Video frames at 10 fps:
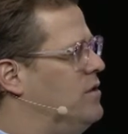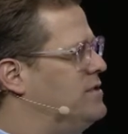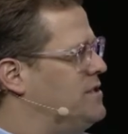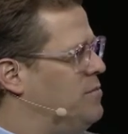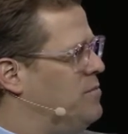
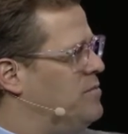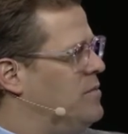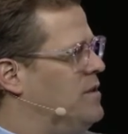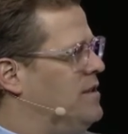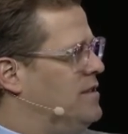some
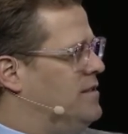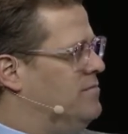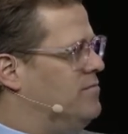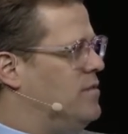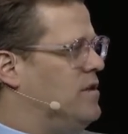
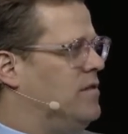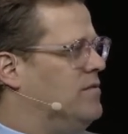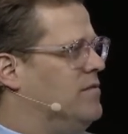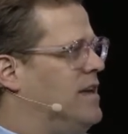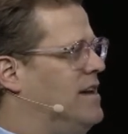
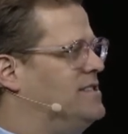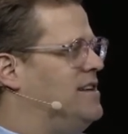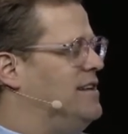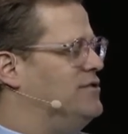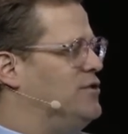case
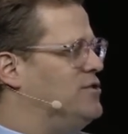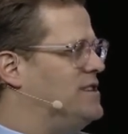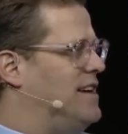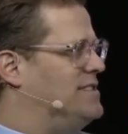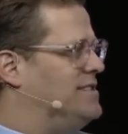studies or use
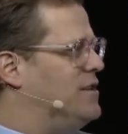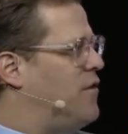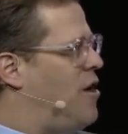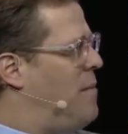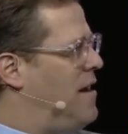cases that have
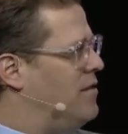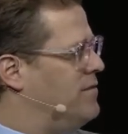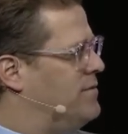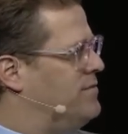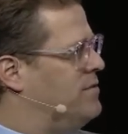come out
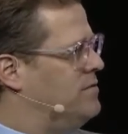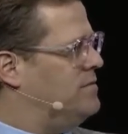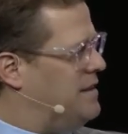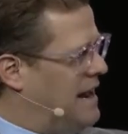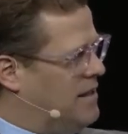of
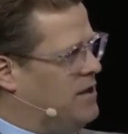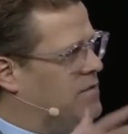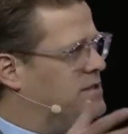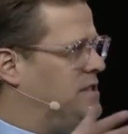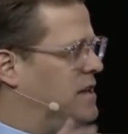the data that you've
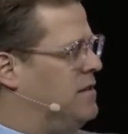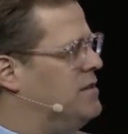seen in this